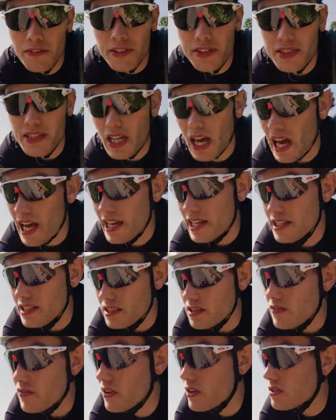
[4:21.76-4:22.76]
This day
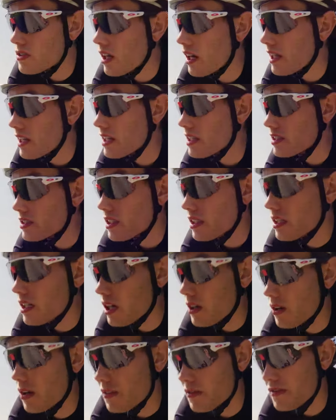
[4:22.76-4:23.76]
just feels like it's gonna
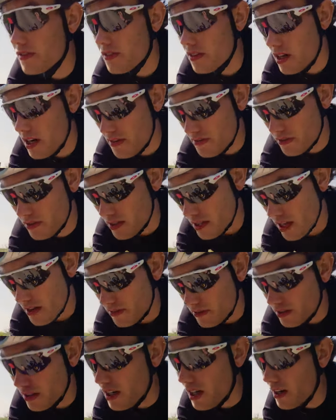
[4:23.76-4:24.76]
go on forever and
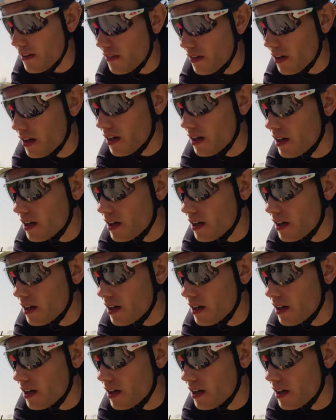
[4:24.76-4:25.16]
ever and ever.